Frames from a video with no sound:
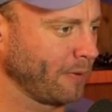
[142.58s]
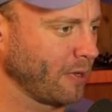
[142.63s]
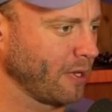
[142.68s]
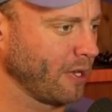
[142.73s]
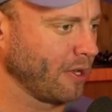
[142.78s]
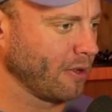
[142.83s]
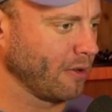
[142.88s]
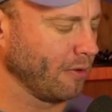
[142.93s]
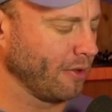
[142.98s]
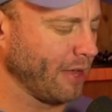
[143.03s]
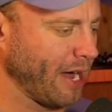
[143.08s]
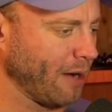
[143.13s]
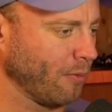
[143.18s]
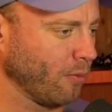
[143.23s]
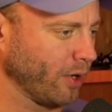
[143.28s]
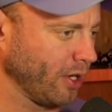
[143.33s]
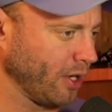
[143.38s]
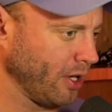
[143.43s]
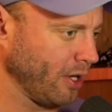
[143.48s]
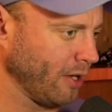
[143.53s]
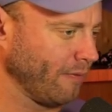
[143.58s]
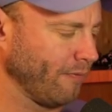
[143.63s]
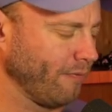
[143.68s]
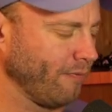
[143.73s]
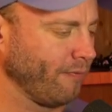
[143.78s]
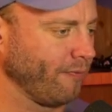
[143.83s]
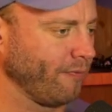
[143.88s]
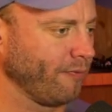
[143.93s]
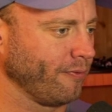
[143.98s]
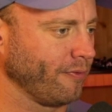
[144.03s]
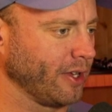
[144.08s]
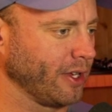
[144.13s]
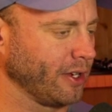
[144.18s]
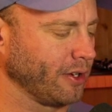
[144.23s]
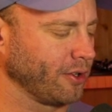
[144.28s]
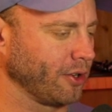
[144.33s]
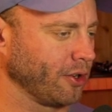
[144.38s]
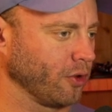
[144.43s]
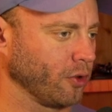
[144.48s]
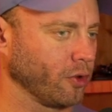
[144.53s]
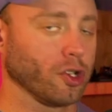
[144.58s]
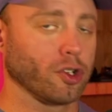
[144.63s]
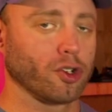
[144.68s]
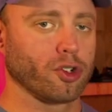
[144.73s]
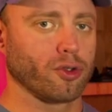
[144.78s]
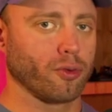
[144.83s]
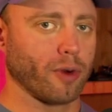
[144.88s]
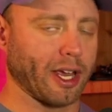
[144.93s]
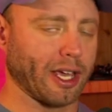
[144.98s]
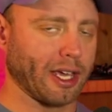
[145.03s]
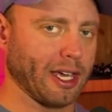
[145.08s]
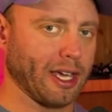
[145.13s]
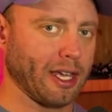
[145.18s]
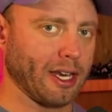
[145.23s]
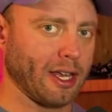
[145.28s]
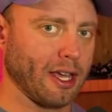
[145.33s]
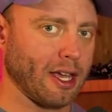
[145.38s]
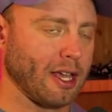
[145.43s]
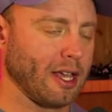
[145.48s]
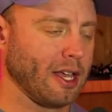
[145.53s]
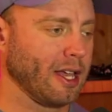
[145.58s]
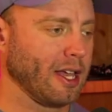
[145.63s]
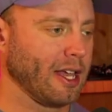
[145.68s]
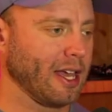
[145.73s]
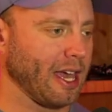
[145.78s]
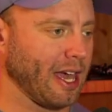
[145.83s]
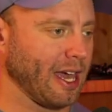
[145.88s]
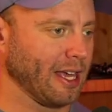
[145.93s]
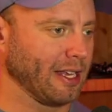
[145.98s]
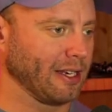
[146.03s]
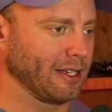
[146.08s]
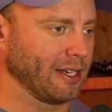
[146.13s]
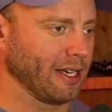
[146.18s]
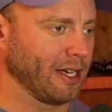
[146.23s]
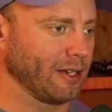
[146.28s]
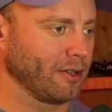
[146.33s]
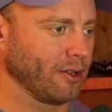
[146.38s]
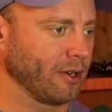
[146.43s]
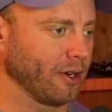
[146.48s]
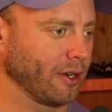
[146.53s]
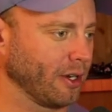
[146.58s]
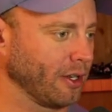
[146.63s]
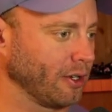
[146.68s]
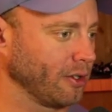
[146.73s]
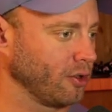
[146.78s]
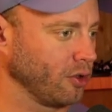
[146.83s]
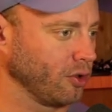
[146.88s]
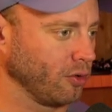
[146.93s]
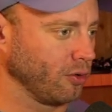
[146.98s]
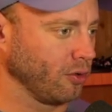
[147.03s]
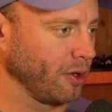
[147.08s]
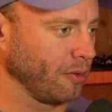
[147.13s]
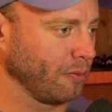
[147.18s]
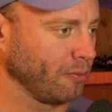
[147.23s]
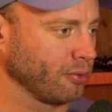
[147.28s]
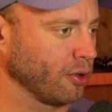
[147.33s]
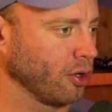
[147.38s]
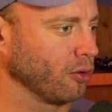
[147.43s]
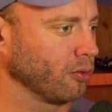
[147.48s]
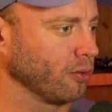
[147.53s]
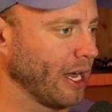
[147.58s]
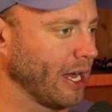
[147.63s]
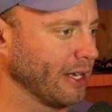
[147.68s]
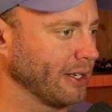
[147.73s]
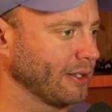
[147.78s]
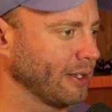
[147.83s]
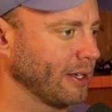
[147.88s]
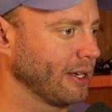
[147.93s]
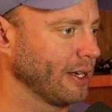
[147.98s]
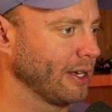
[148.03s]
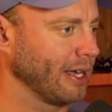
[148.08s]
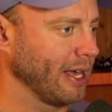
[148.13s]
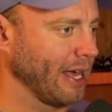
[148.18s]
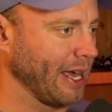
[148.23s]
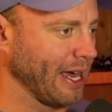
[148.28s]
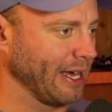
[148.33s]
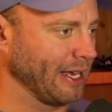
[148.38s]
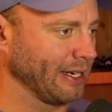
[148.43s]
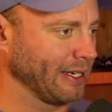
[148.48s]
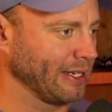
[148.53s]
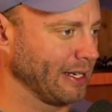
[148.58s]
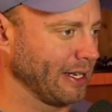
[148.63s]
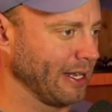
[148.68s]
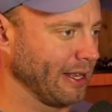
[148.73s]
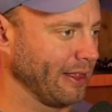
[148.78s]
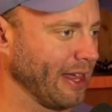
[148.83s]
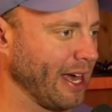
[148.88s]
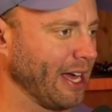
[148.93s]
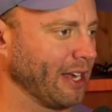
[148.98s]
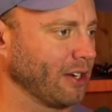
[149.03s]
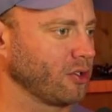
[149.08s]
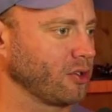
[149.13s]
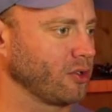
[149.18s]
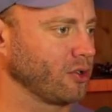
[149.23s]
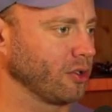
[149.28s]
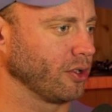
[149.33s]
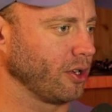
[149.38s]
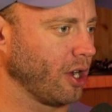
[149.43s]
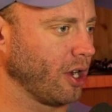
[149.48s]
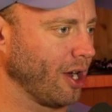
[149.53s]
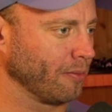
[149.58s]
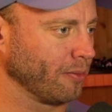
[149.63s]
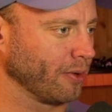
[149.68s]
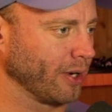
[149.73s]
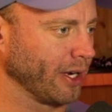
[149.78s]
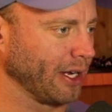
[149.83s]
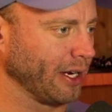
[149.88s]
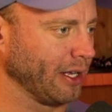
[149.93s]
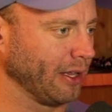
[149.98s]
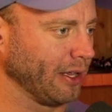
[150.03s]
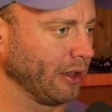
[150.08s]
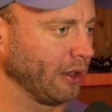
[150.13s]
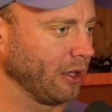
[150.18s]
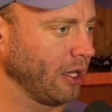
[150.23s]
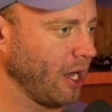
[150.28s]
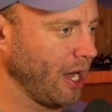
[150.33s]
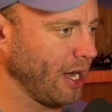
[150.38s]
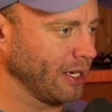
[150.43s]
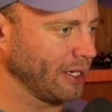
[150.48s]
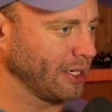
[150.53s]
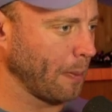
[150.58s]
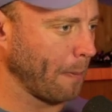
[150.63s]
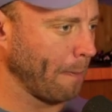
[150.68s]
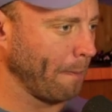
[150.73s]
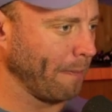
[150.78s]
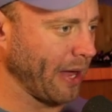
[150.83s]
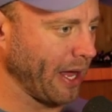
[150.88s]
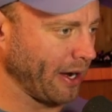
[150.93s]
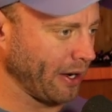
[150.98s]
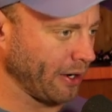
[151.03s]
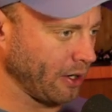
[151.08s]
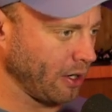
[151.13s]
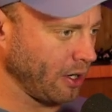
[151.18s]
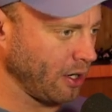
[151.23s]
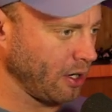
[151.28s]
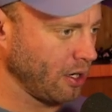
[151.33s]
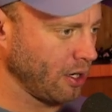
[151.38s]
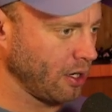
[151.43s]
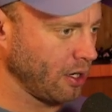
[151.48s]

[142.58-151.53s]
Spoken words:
So that will, in turn, shrink it and turn it into a ProRes. And that should operate a lot better